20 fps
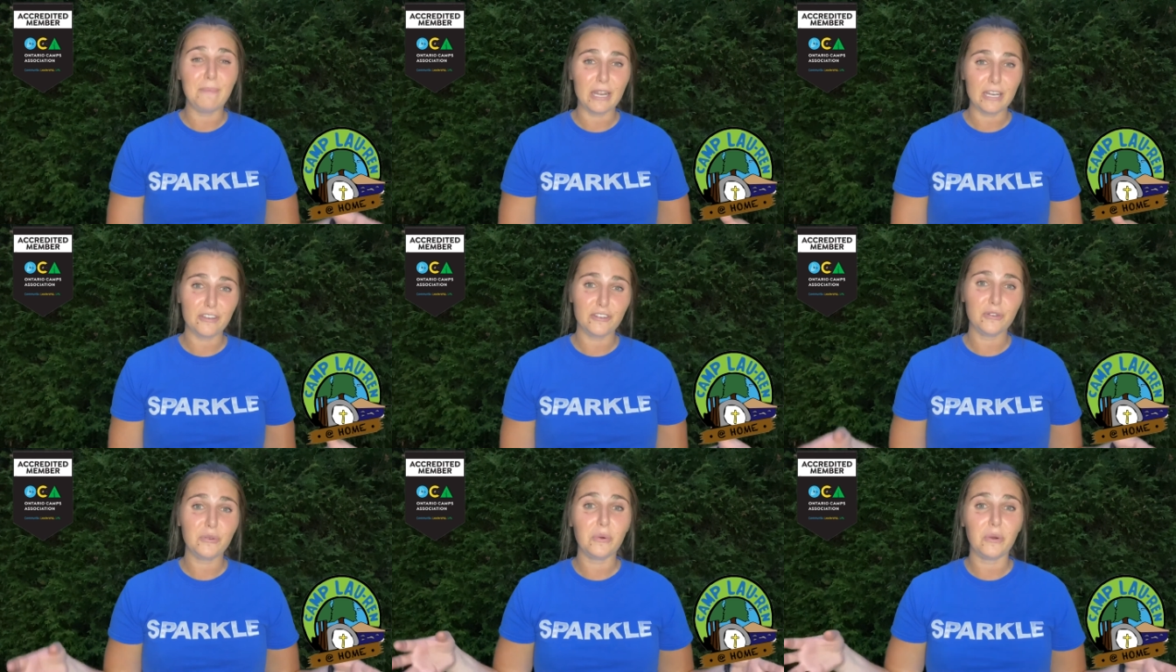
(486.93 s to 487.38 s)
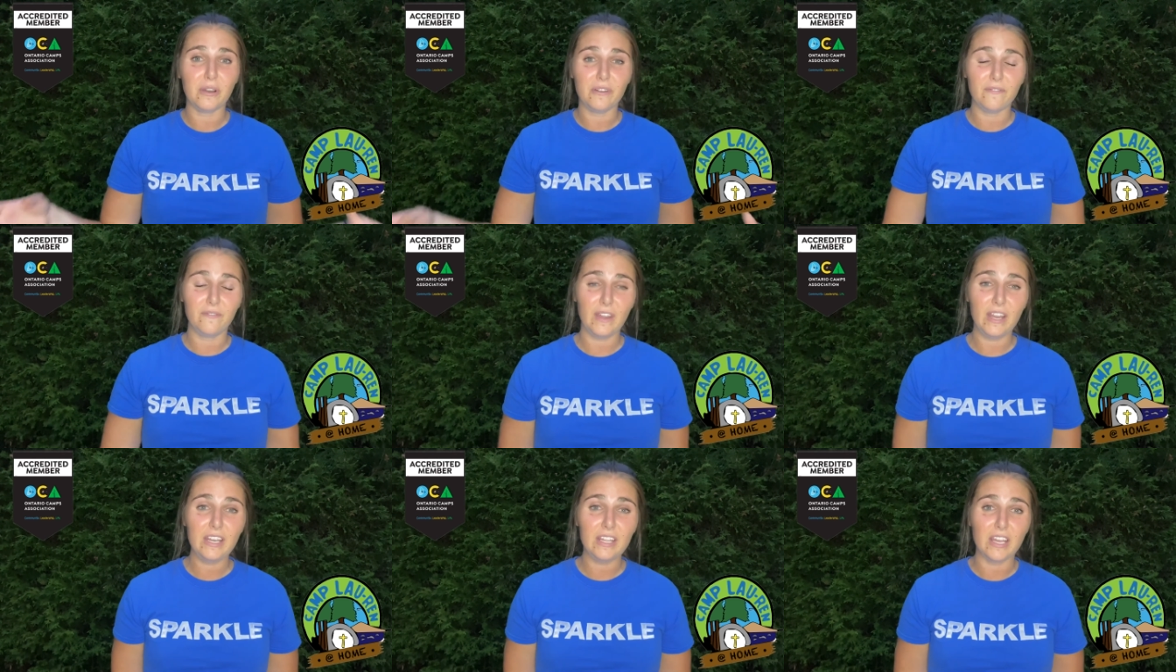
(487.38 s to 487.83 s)
picture or a
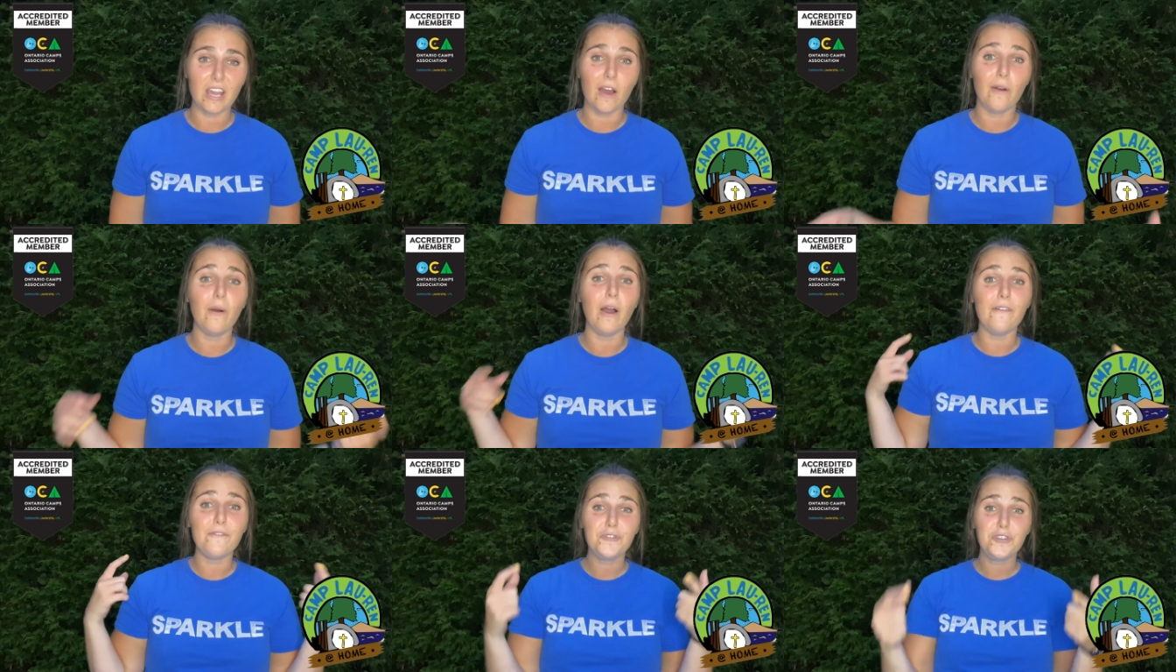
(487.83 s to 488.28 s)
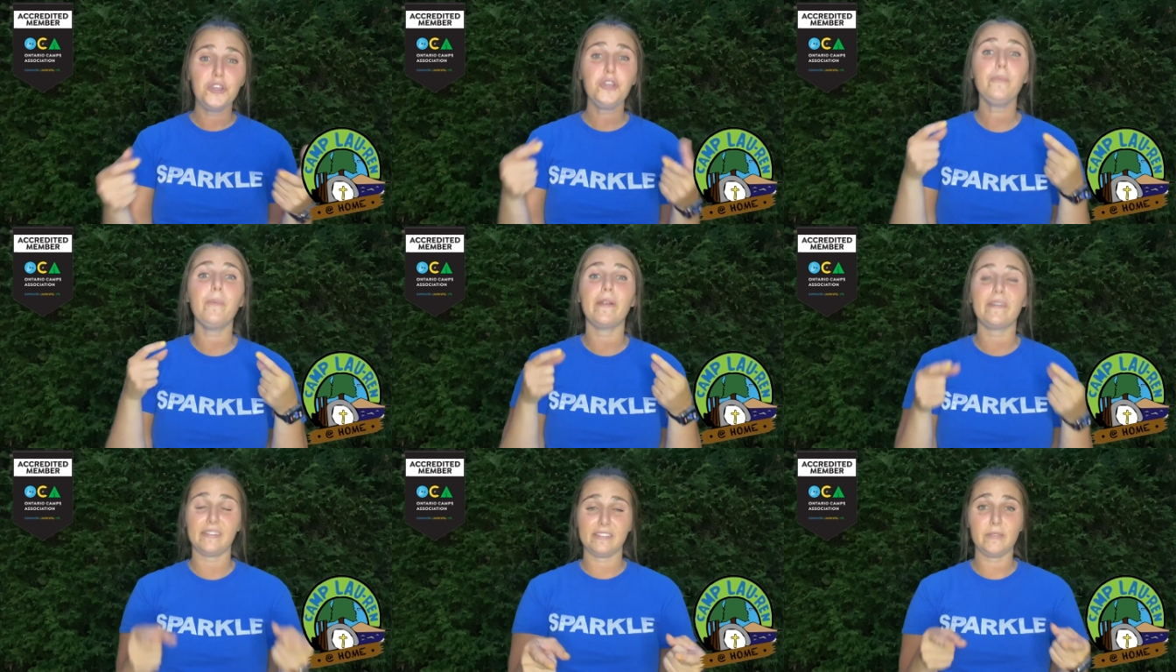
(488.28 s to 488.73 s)
video of
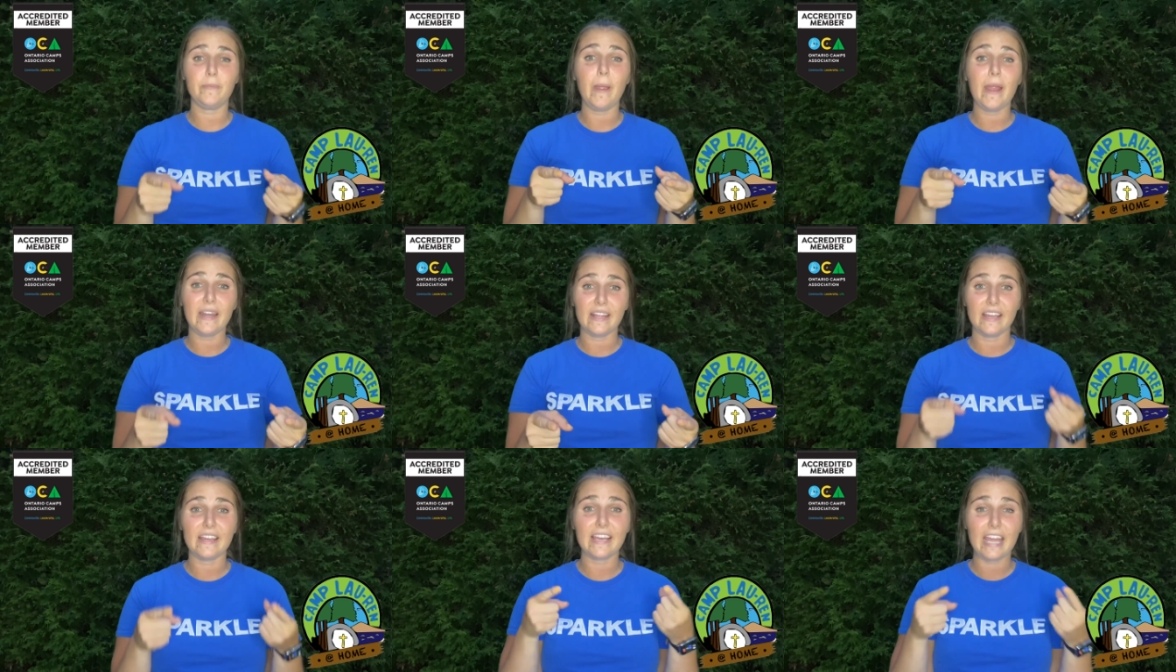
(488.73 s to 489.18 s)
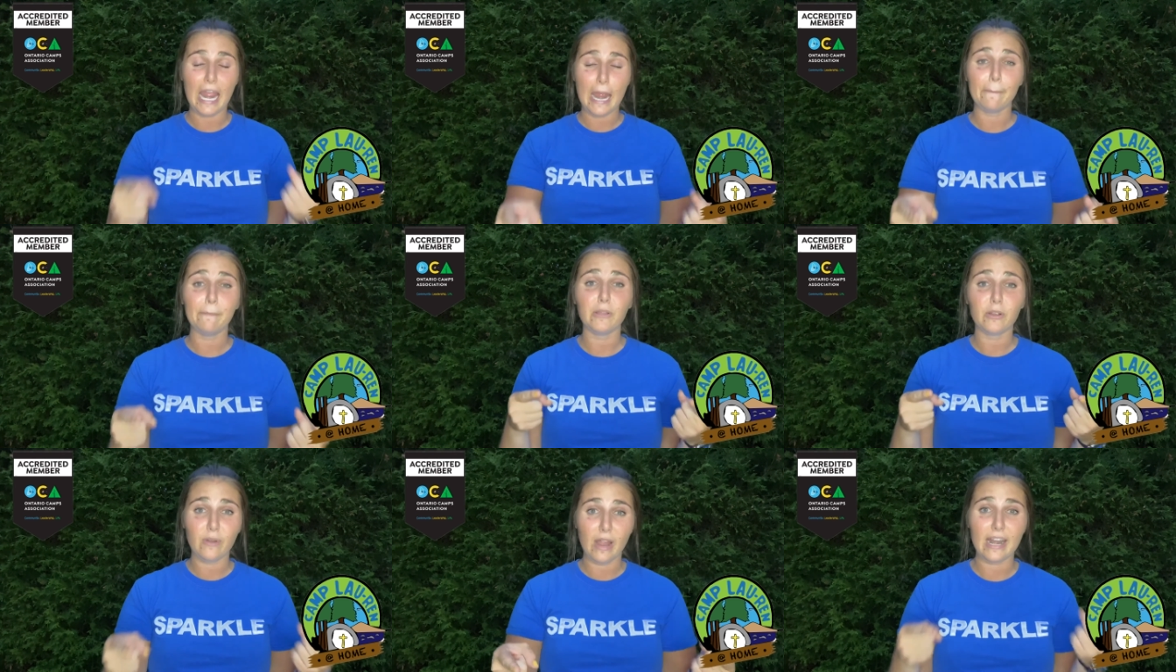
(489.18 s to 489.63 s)
you participating in
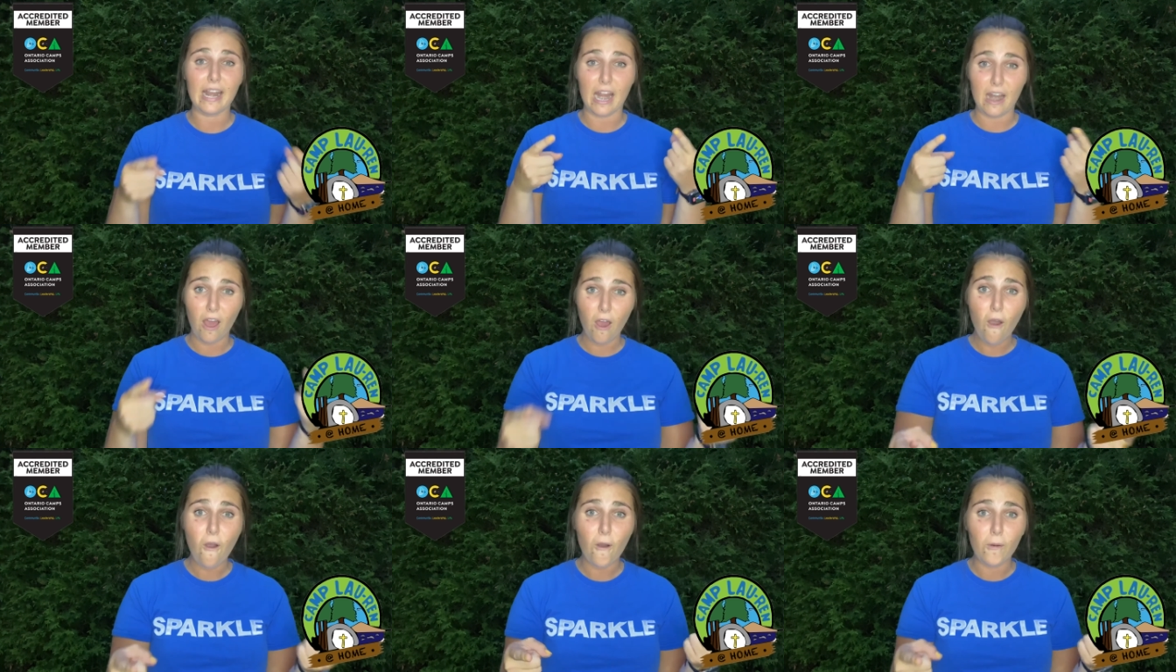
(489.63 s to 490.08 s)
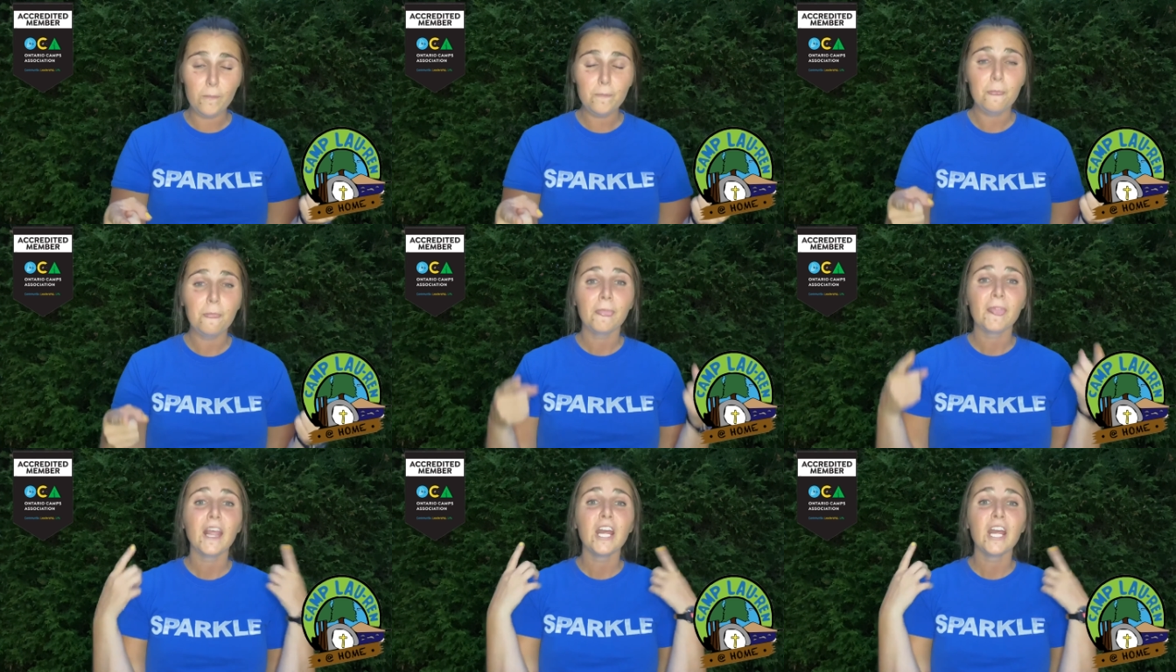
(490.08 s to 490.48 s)
Camp Lau-Ren at home,